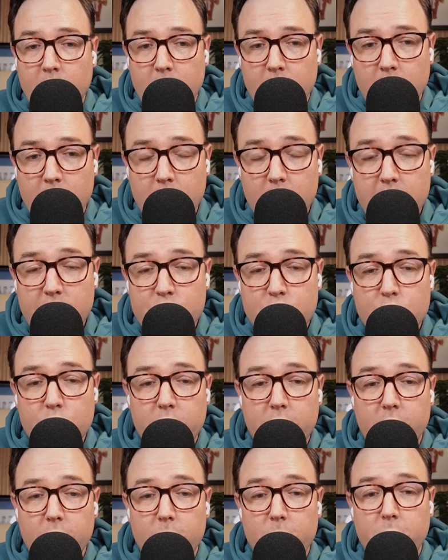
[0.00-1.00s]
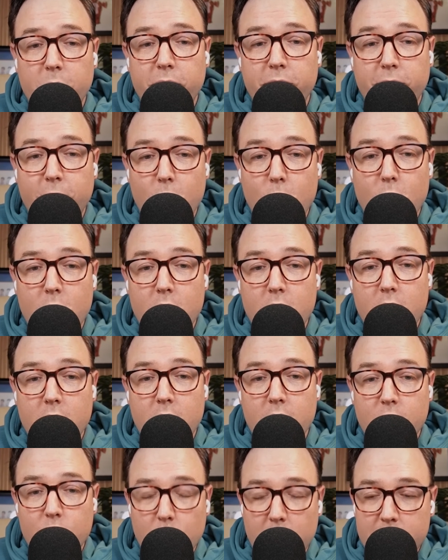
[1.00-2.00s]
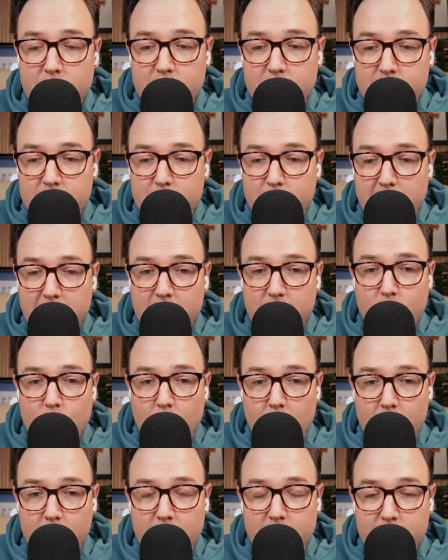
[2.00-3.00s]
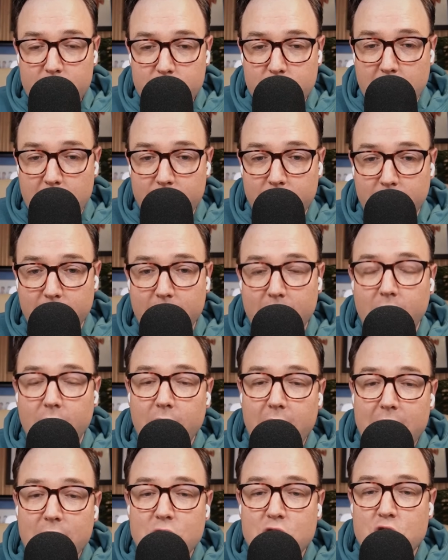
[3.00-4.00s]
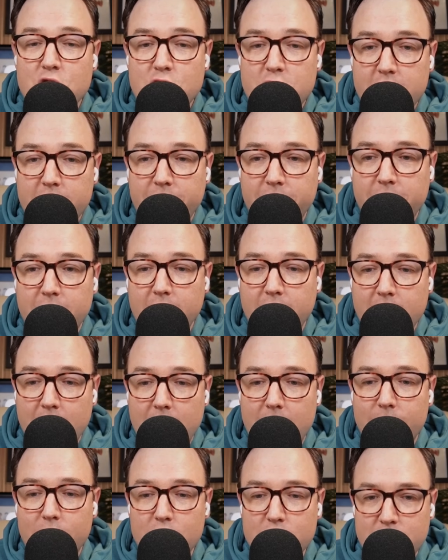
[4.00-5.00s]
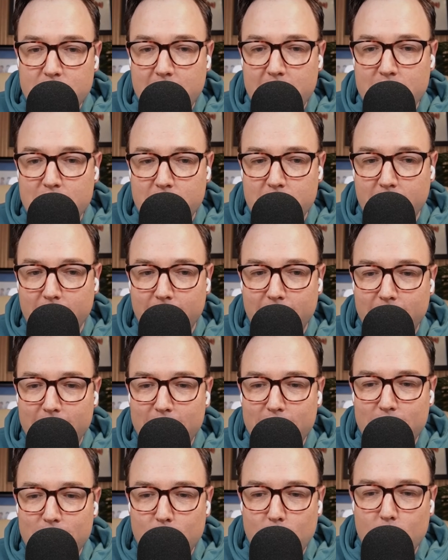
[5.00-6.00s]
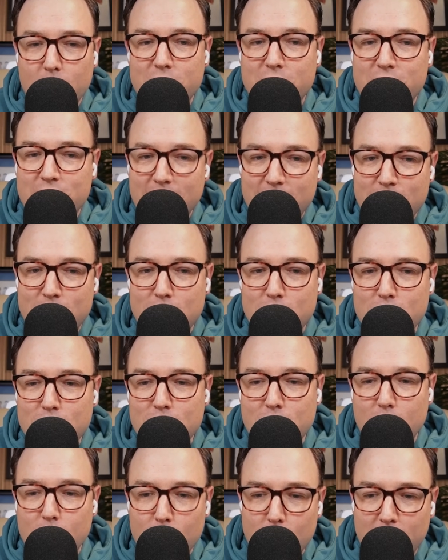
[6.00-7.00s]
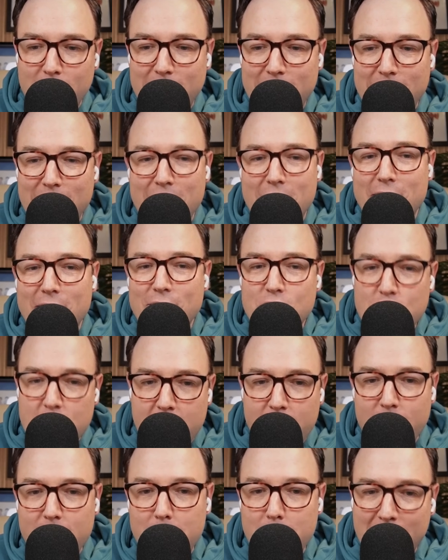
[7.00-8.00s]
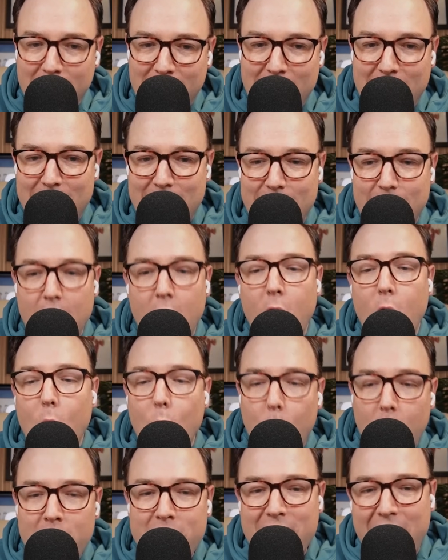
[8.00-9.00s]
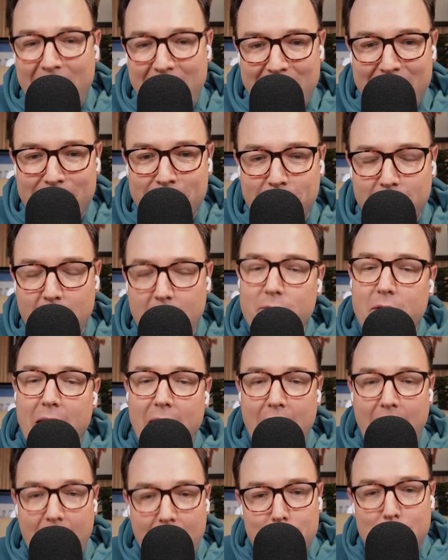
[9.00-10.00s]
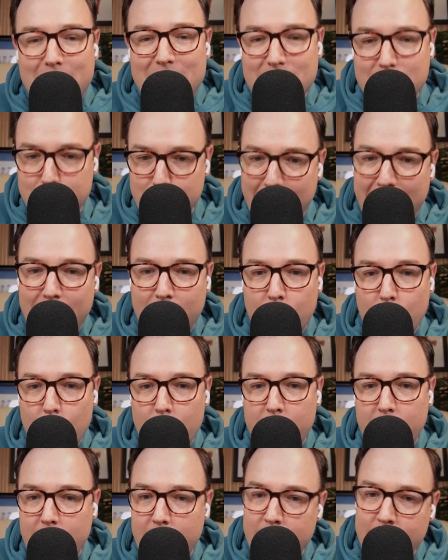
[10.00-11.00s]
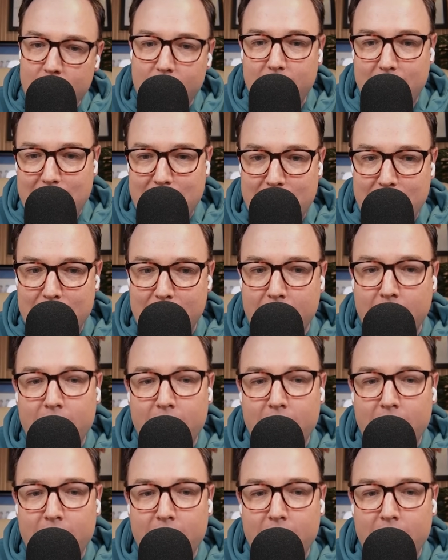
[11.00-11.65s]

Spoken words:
All right, Trill, before our questions make you walk into traffic, let's shift the conversation towards Sixers rookie Jared McCain, one half of the happiest backcourt in the league.